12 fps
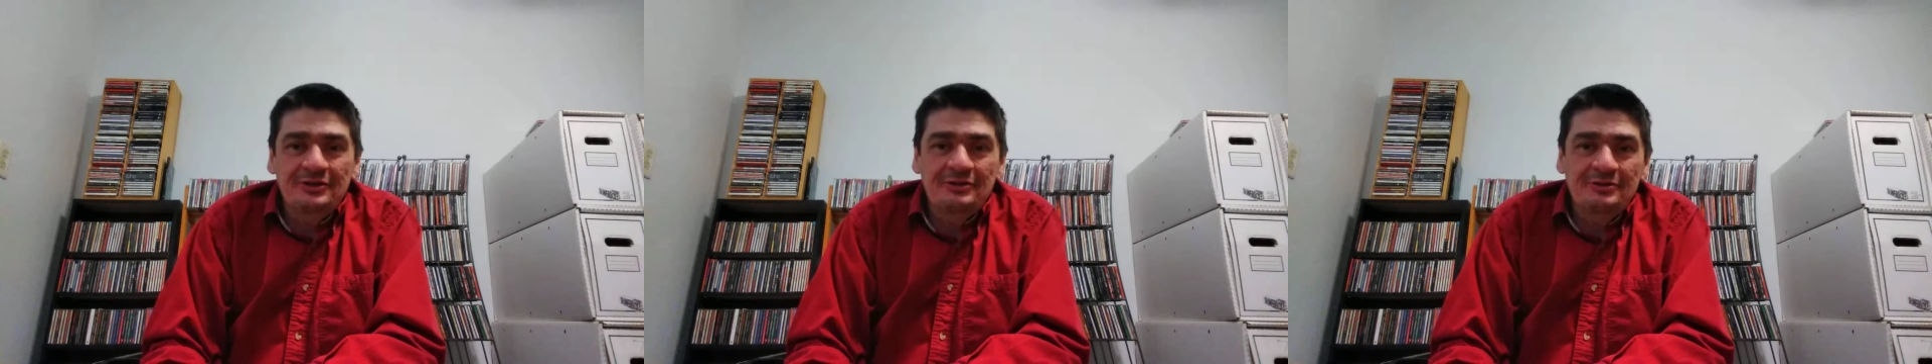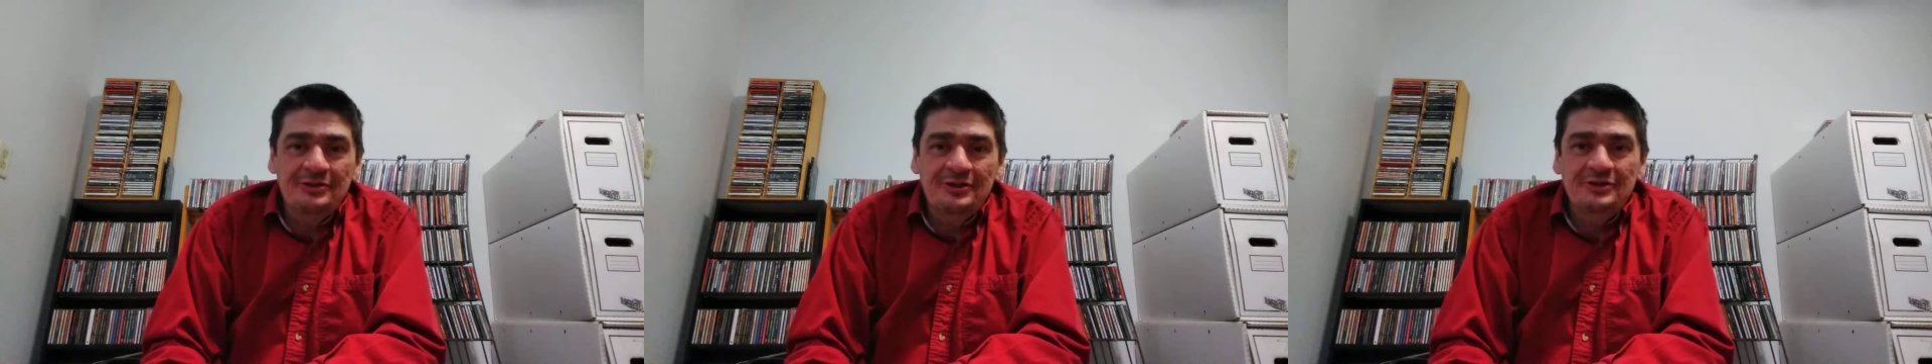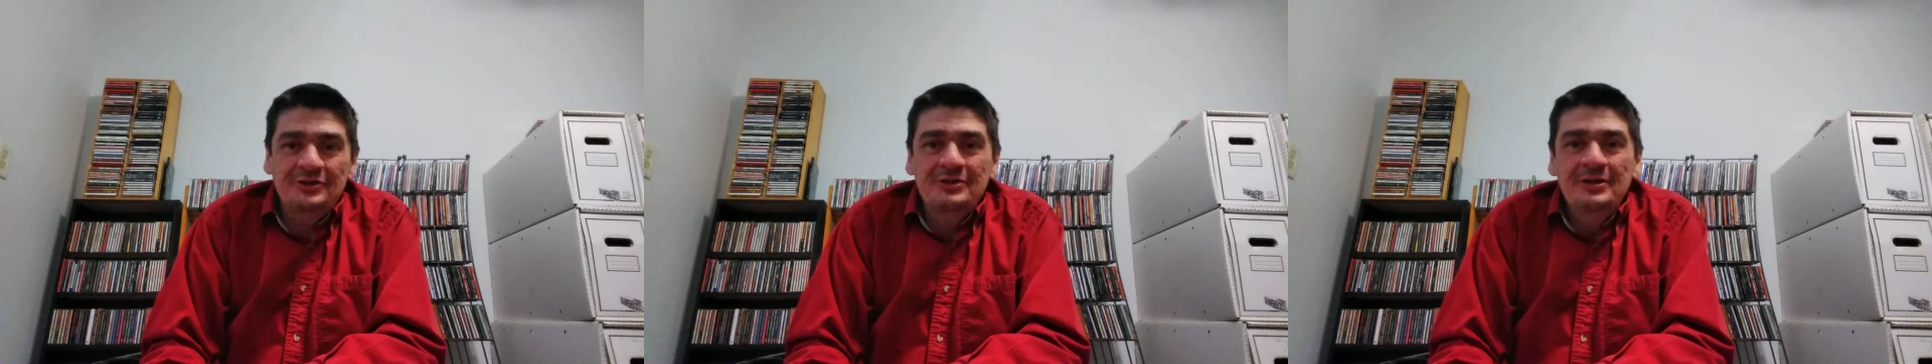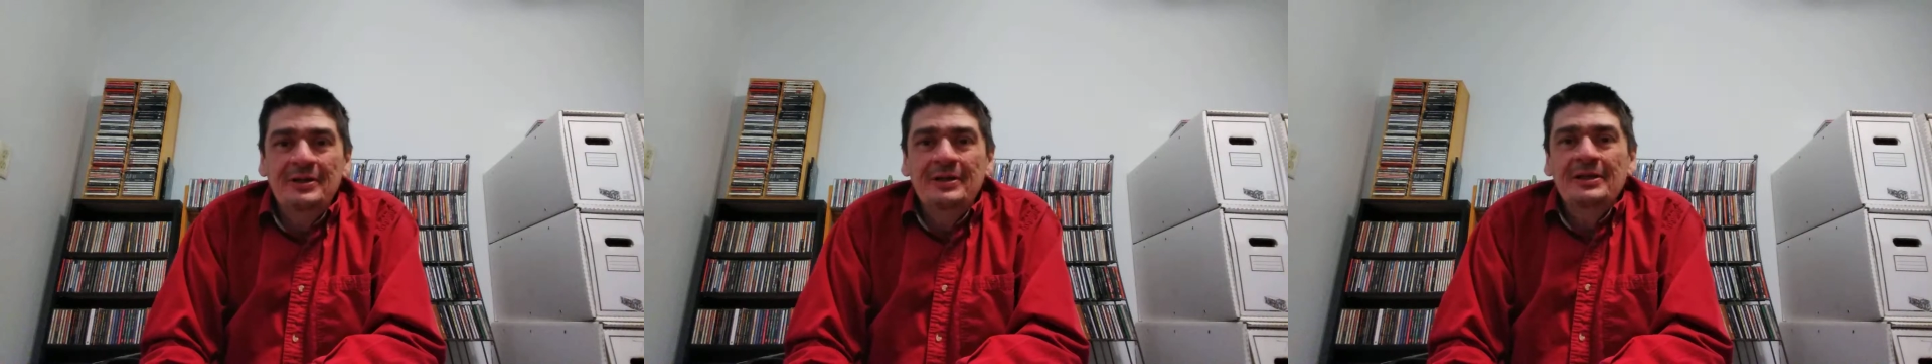that are just
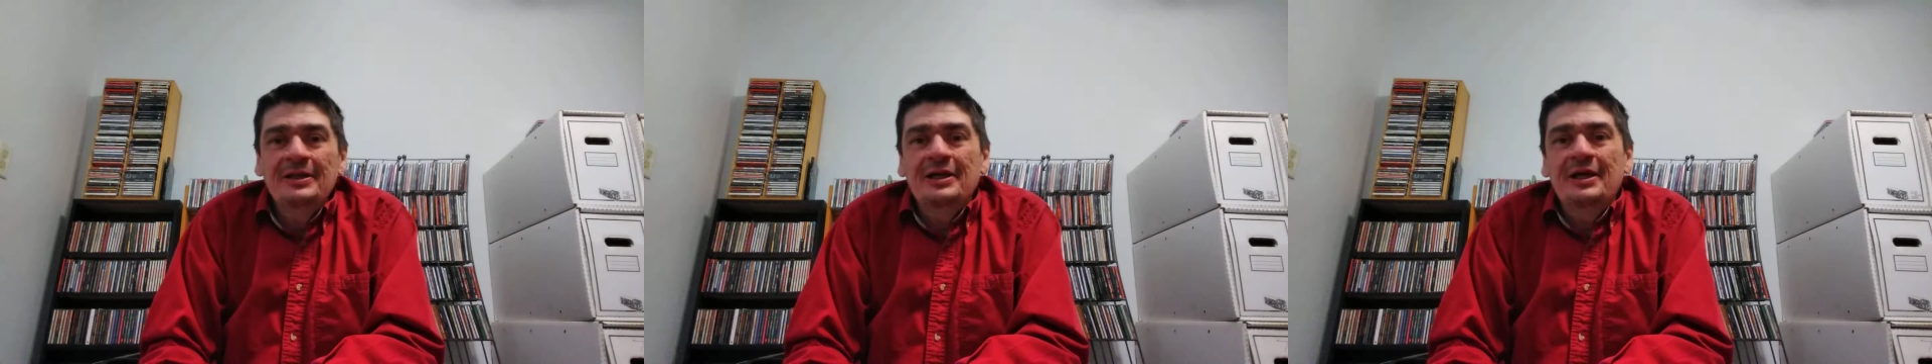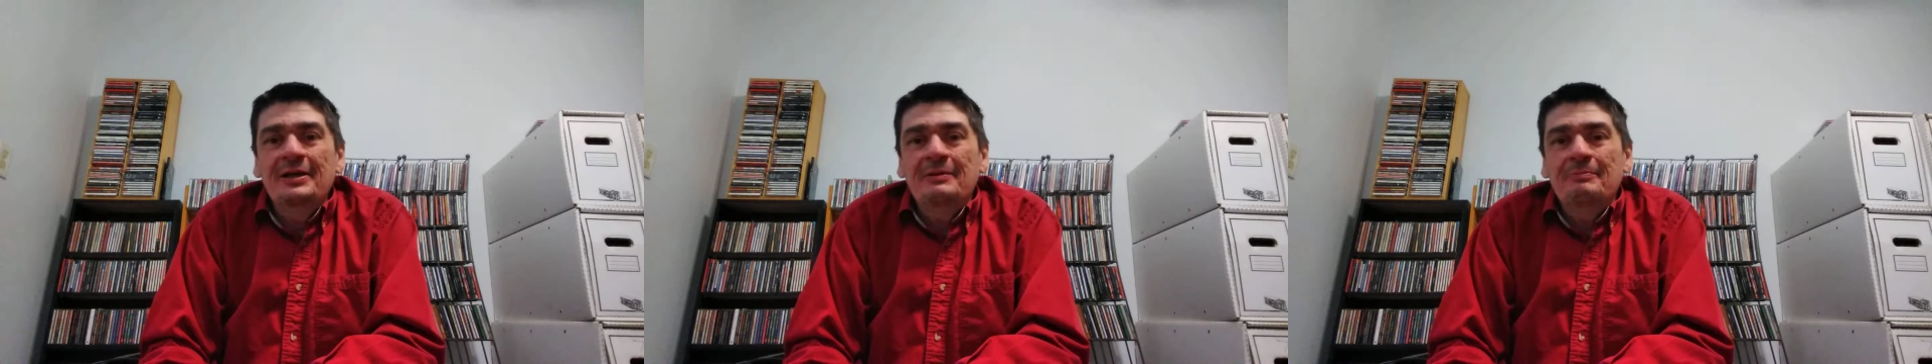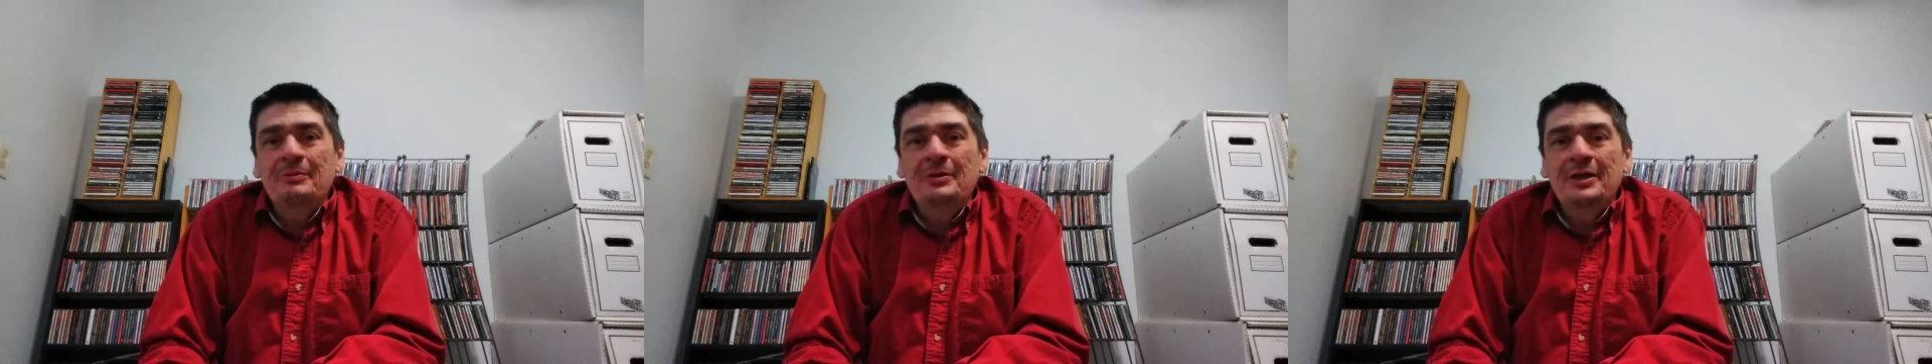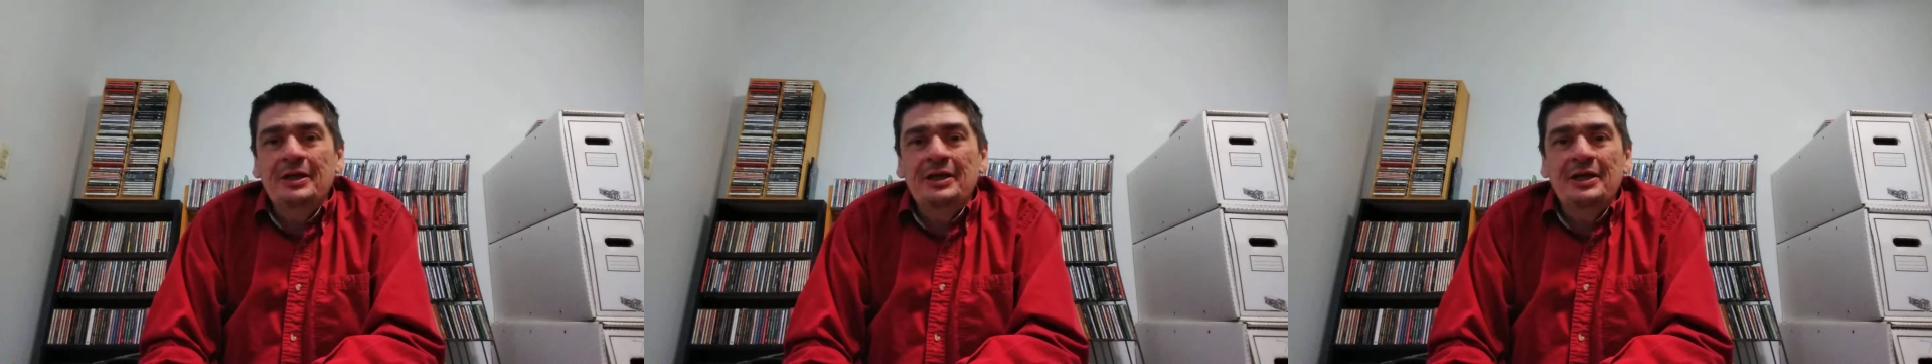kind of
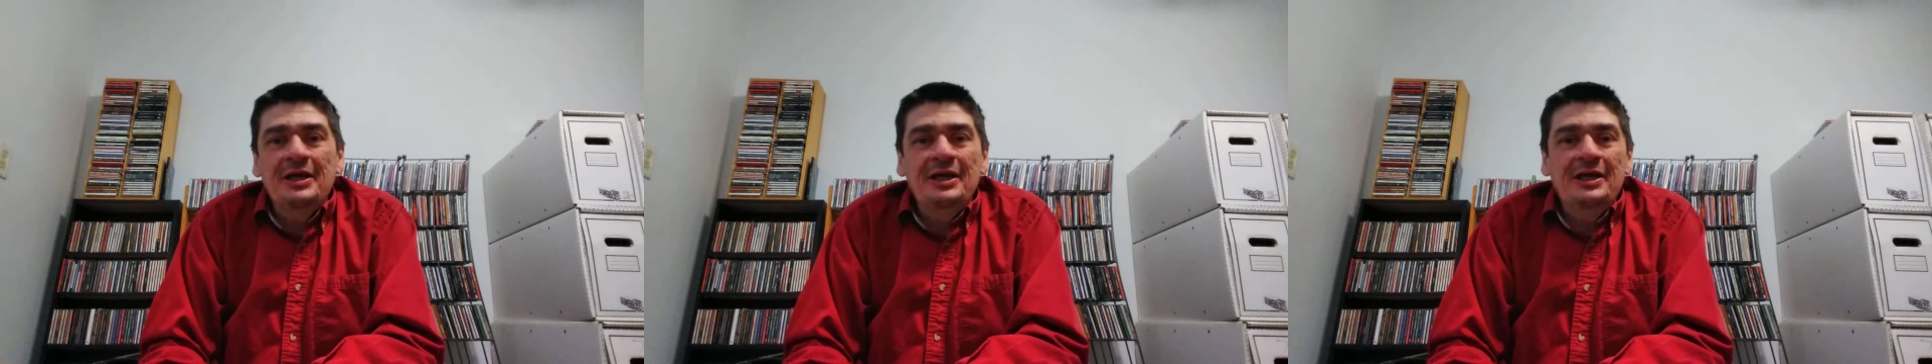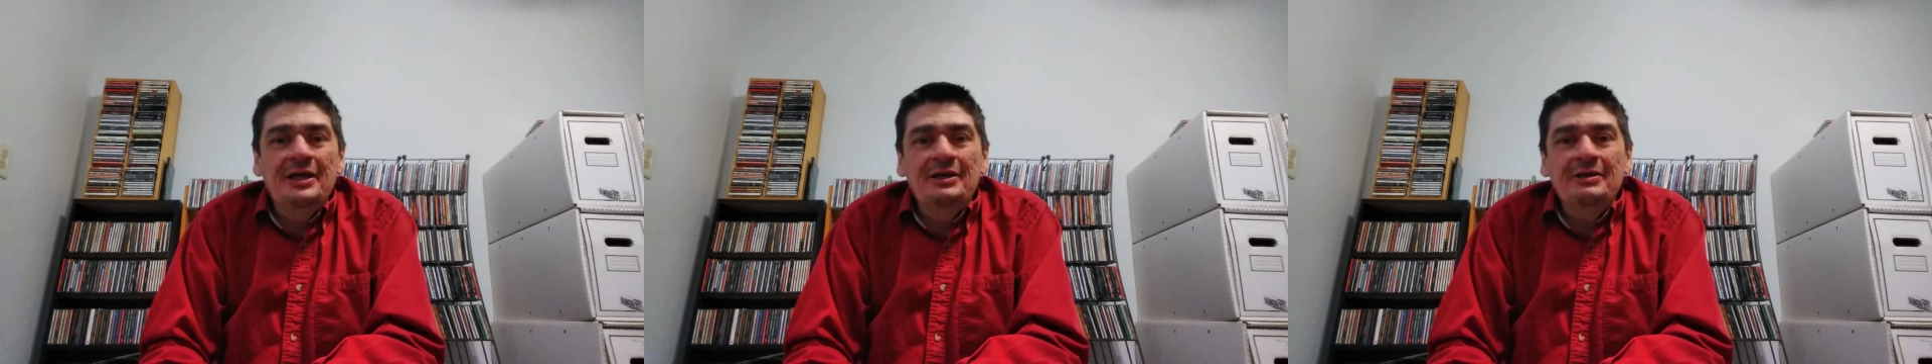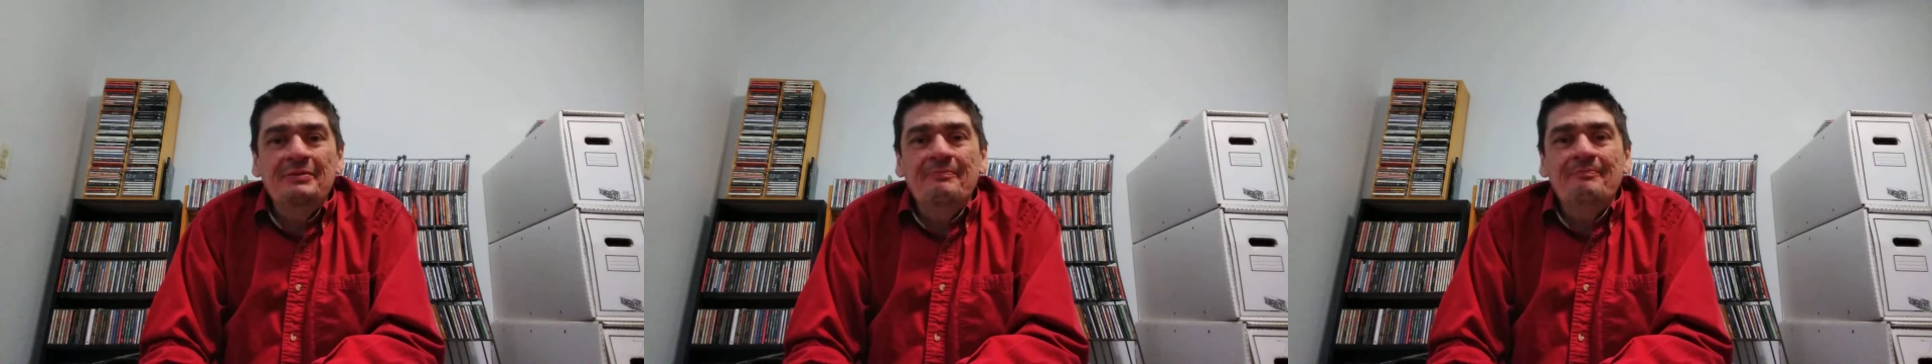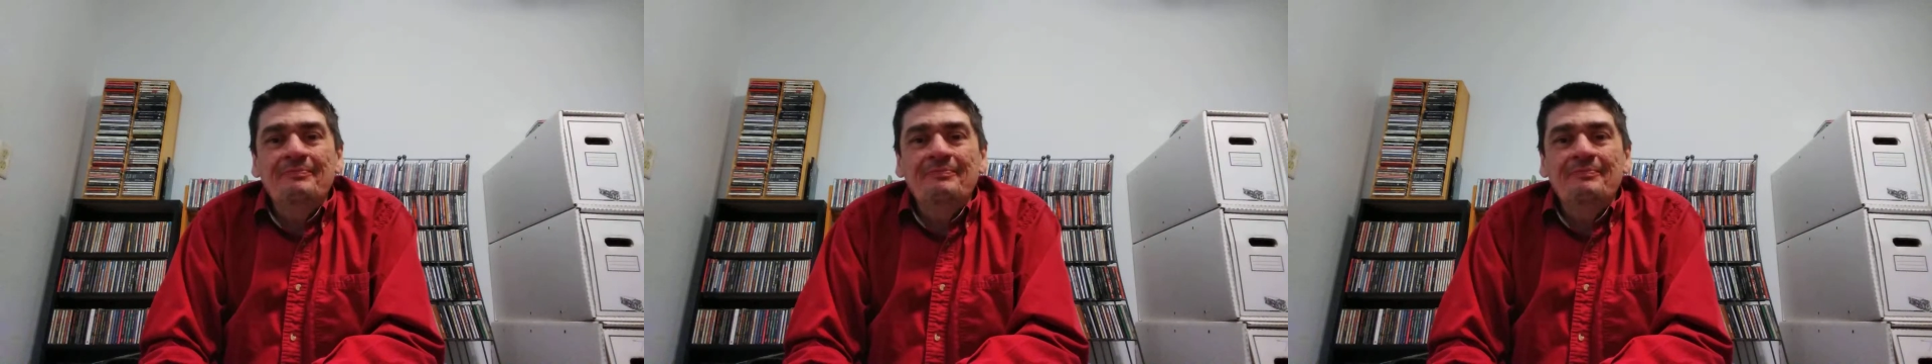playing a